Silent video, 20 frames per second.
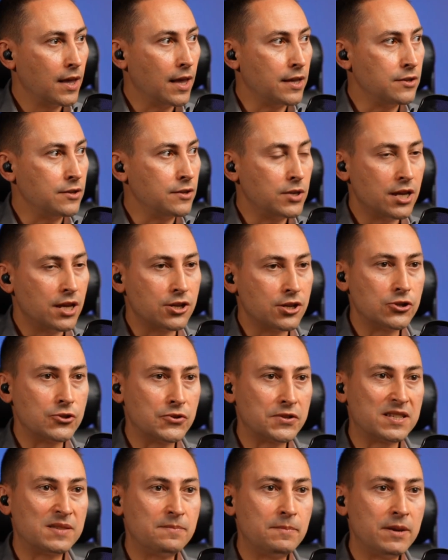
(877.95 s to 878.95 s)
educational
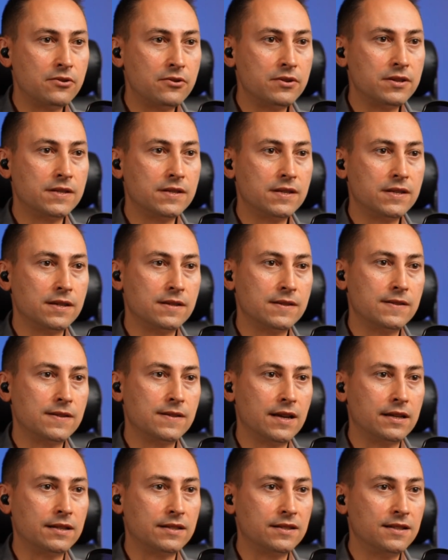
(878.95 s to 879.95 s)
experiences
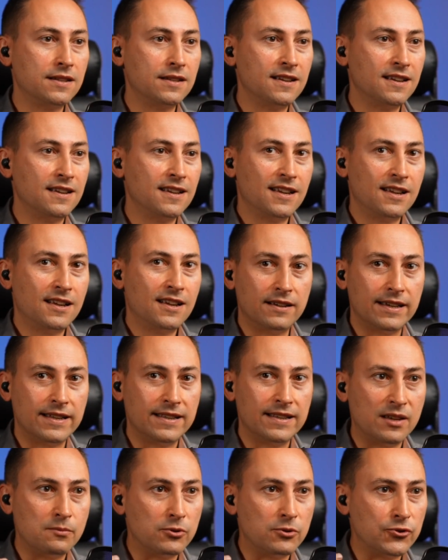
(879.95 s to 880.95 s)
that
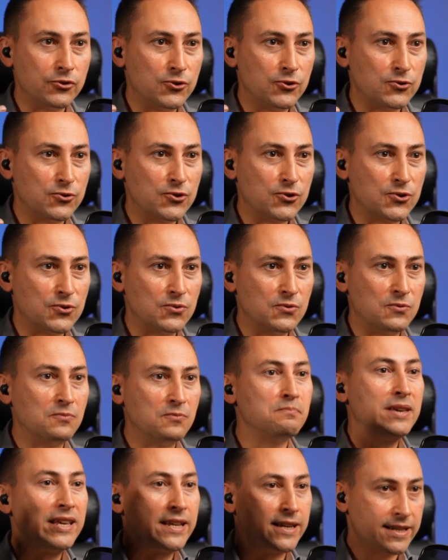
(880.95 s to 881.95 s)
enable you to
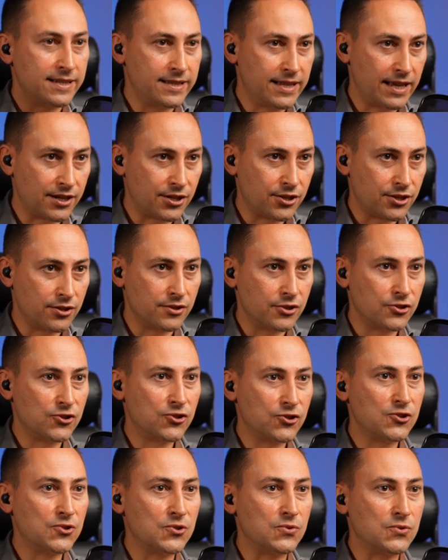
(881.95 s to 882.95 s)
make
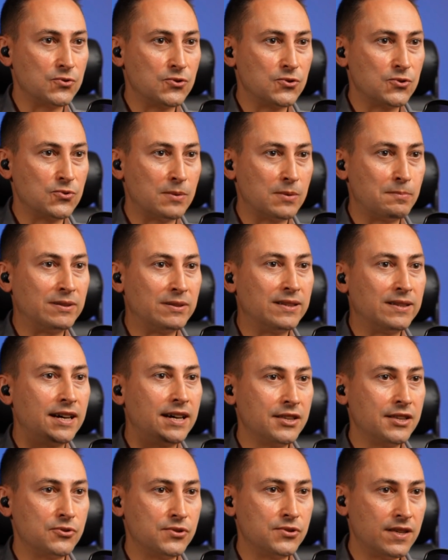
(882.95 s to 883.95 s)
connections, to apply
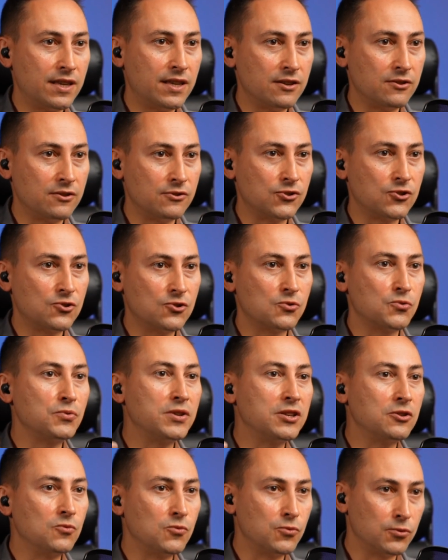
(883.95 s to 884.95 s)
your skills to
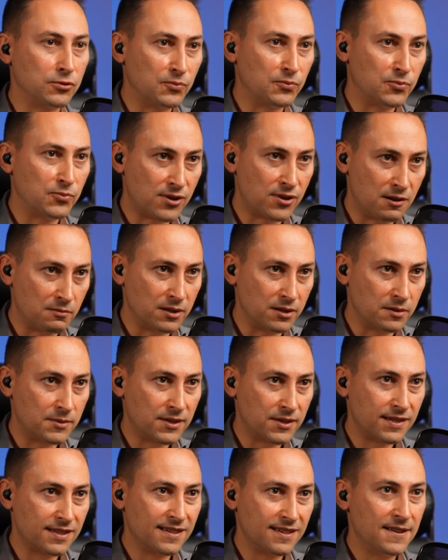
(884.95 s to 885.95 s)
real world
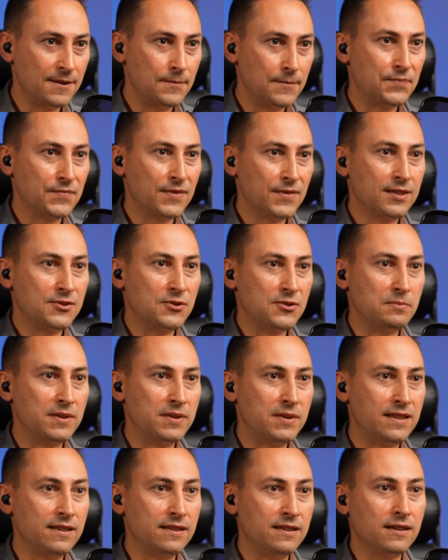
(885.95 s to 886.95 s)
problems, to
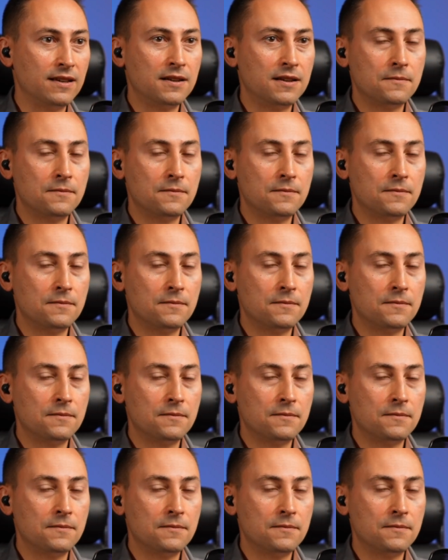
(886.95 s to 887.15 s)
be